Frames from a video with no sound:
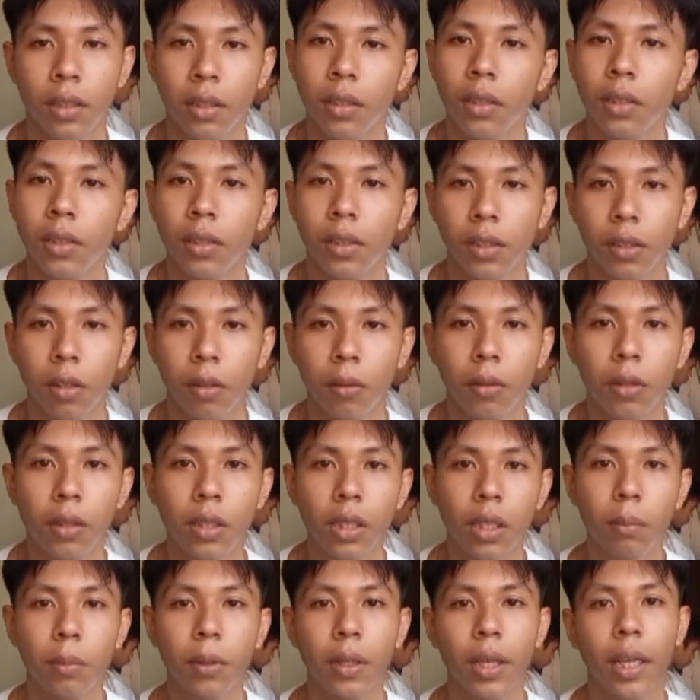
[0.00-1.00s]
So rule
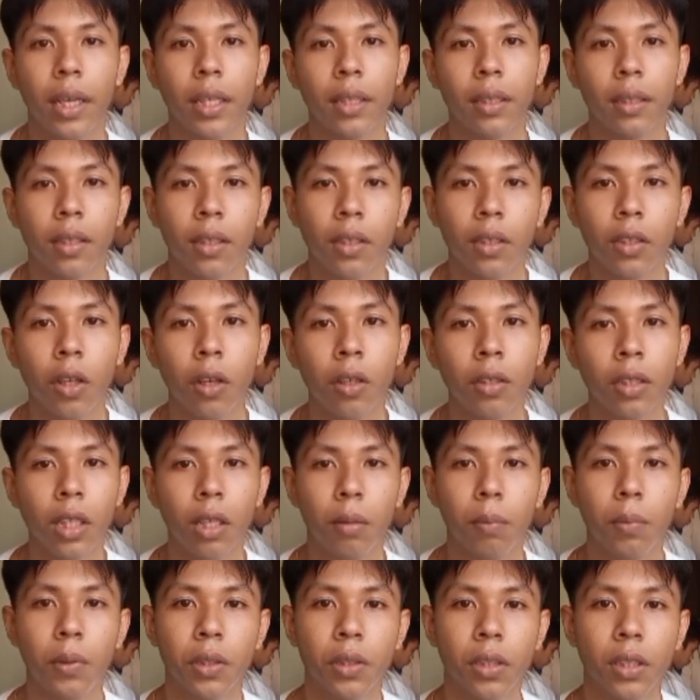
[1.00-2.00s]
number 8, don't
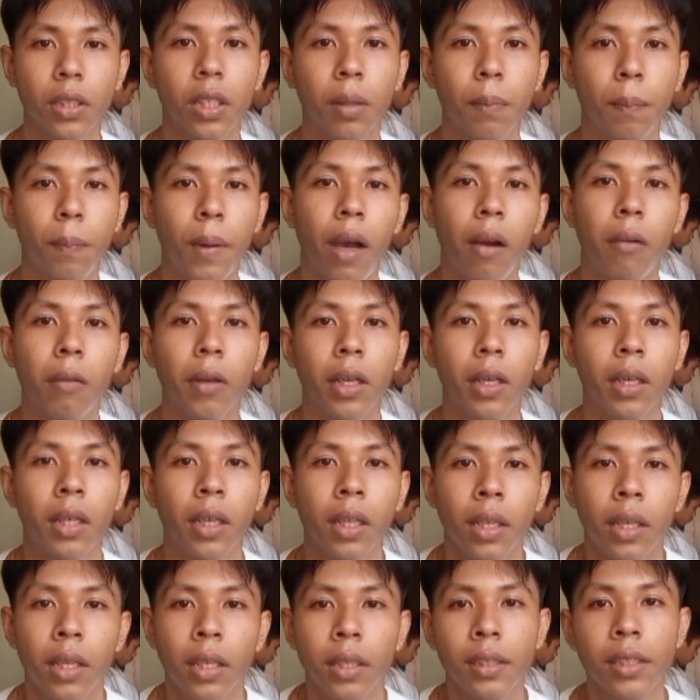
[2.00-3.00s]
abuse the power.
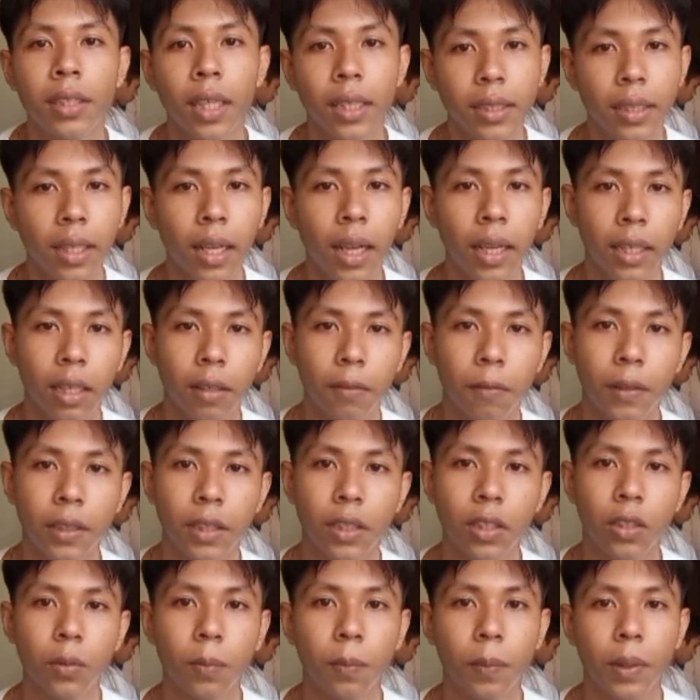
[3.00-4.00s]
Just like a
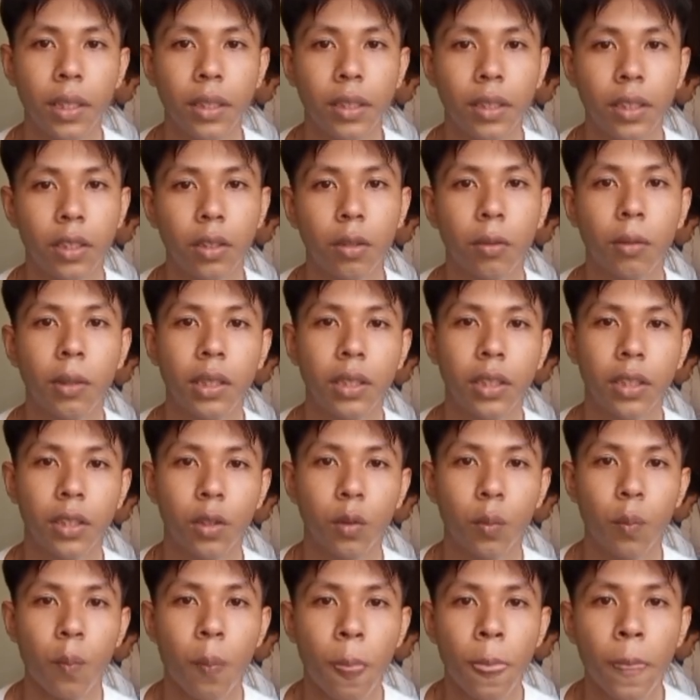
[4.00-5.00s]
face-to-face situation,
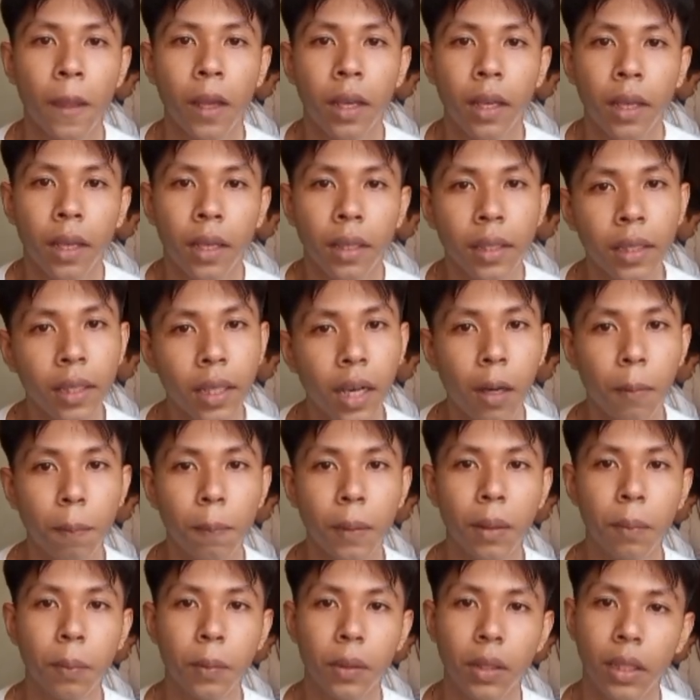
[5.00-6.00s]
there are
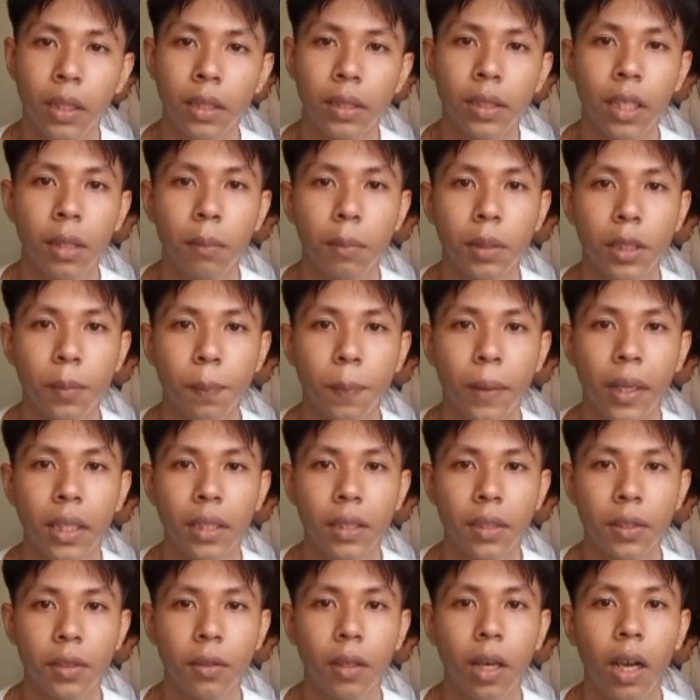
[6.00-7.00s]
people in
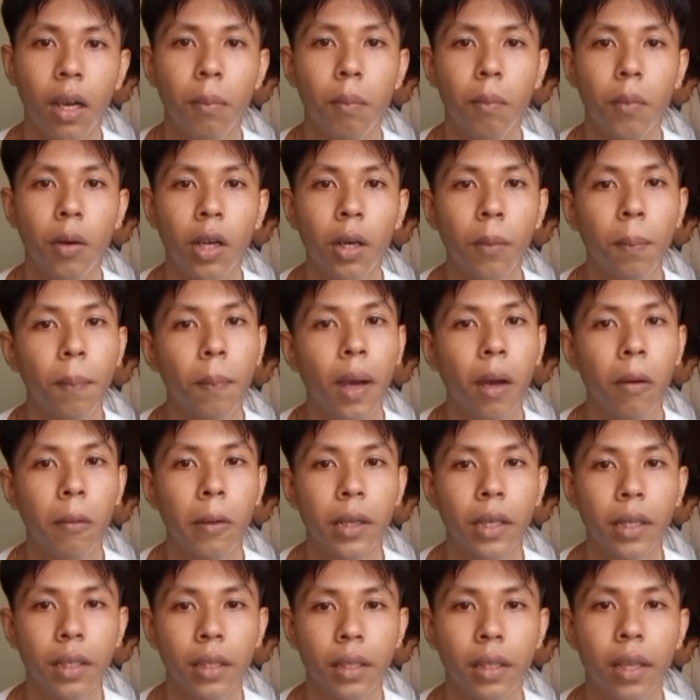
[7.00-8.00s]
cyberspace who have more
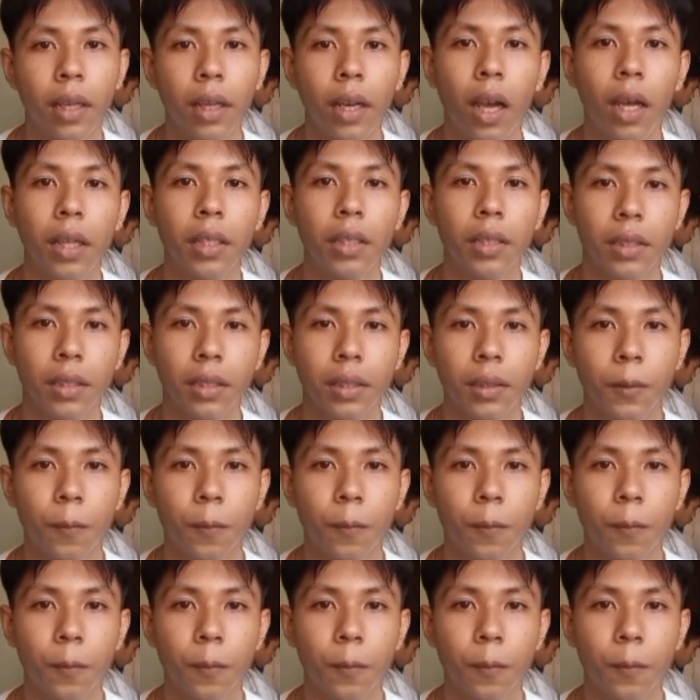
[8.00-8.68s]
power than others.